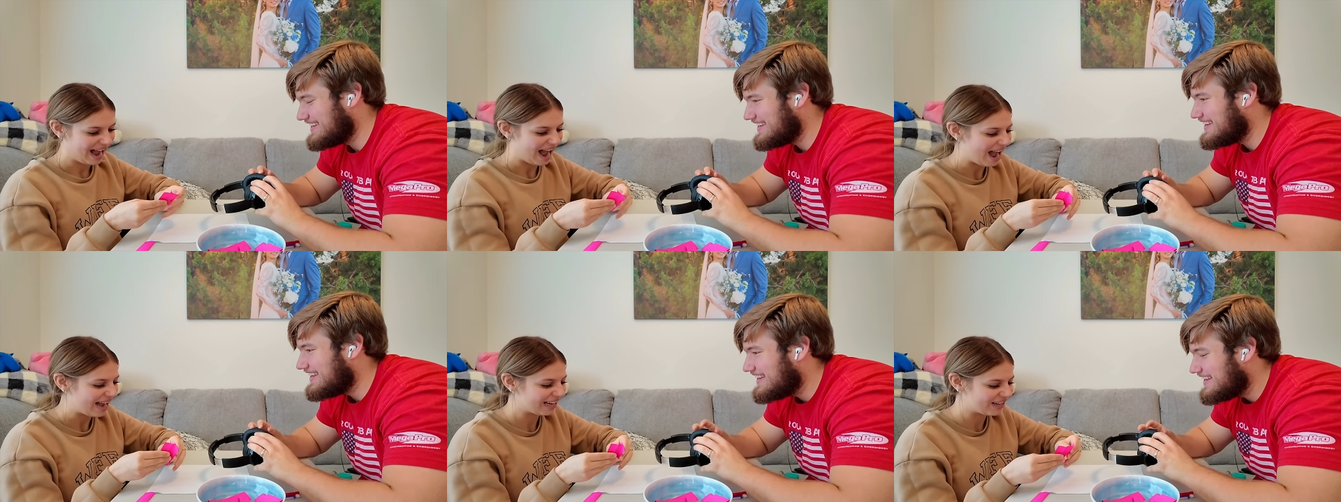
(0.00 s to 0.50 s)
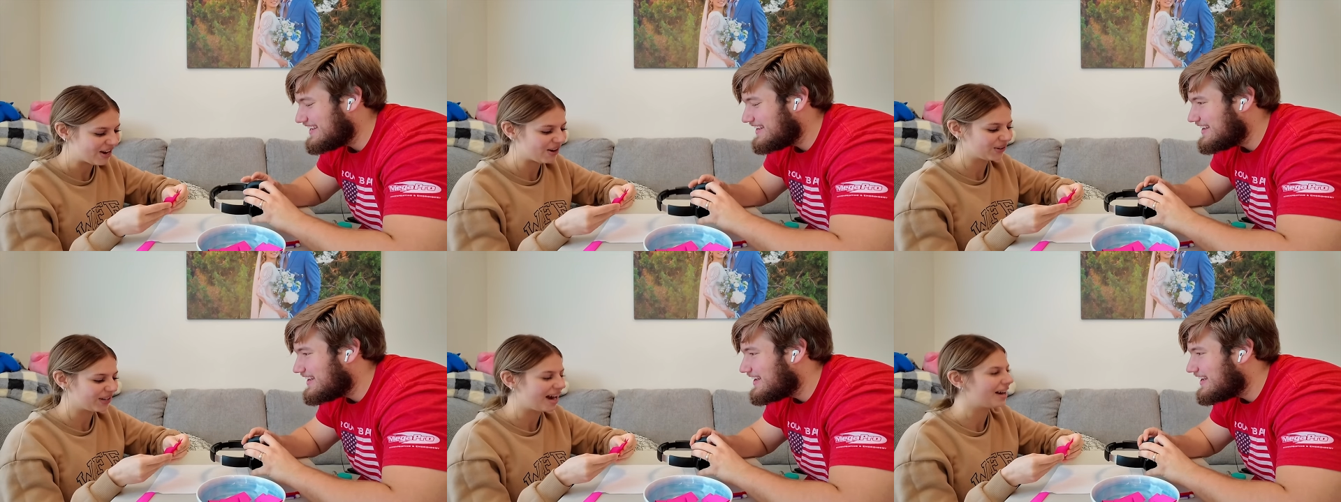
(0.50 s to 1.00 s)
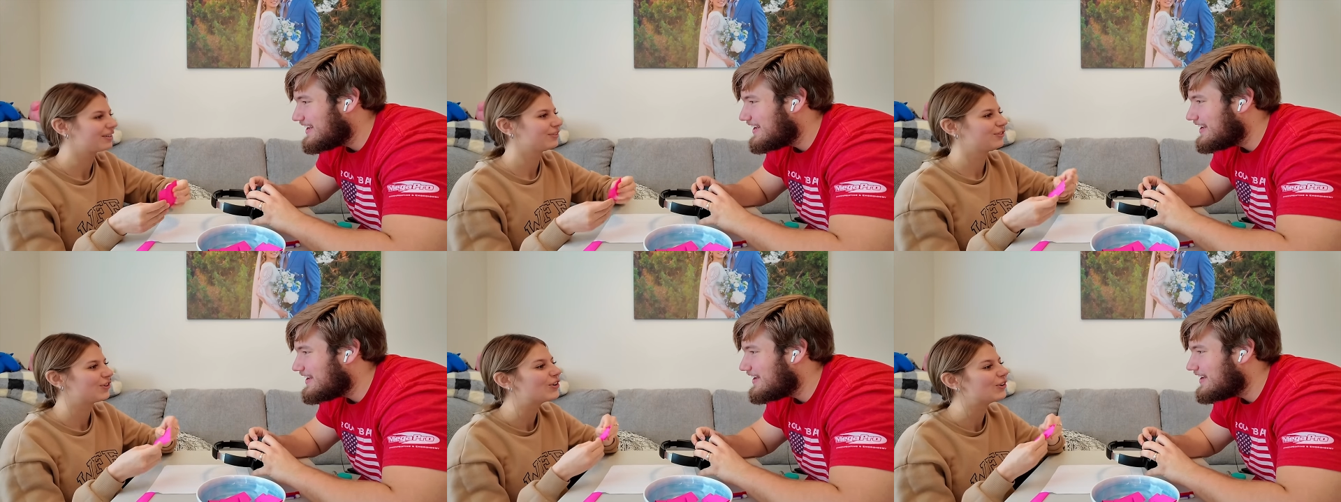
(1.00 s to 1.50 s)
Speaker 1: I know Kung
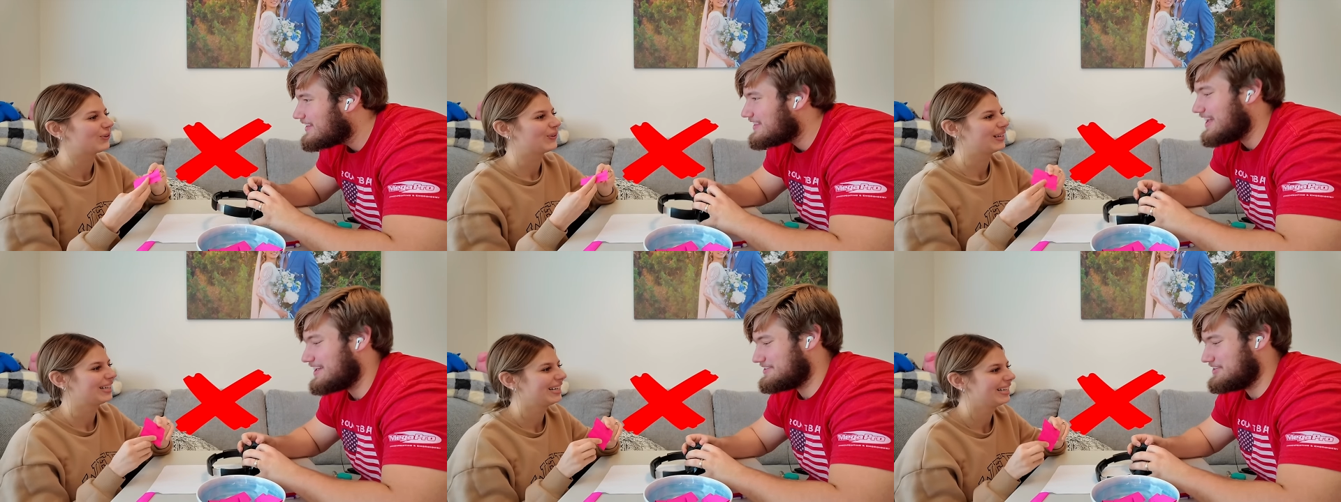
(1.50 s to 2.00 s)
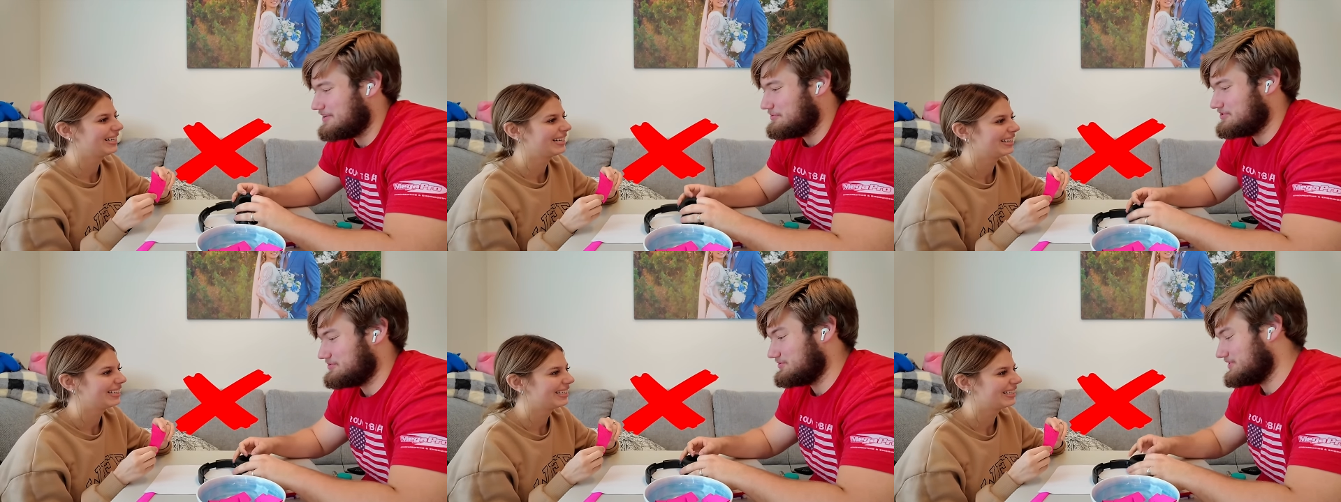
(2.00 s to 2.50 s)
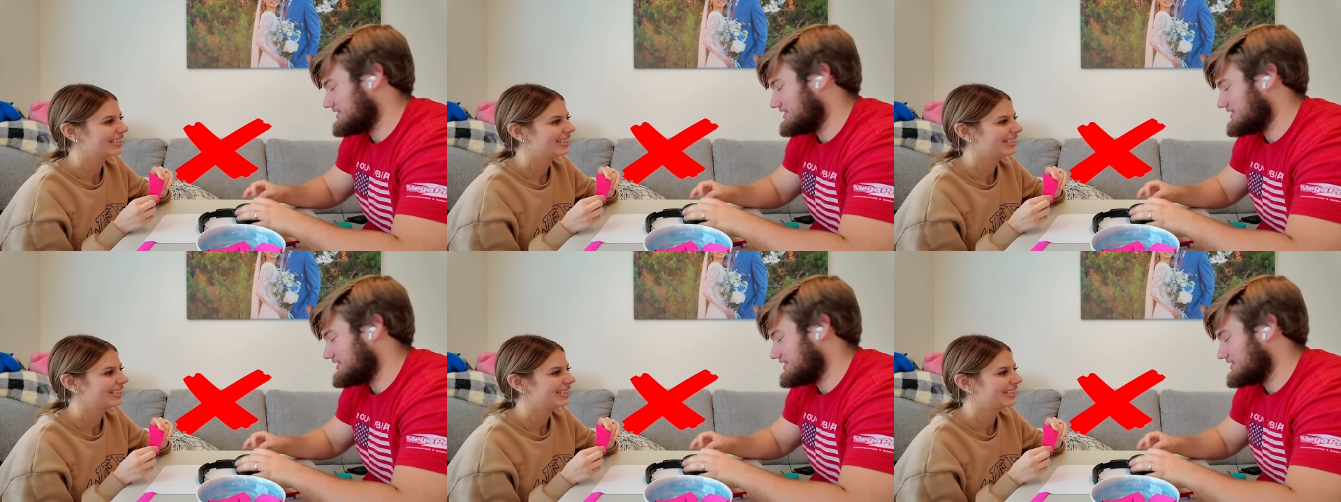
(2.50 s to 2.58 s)
Fu. That's not what you were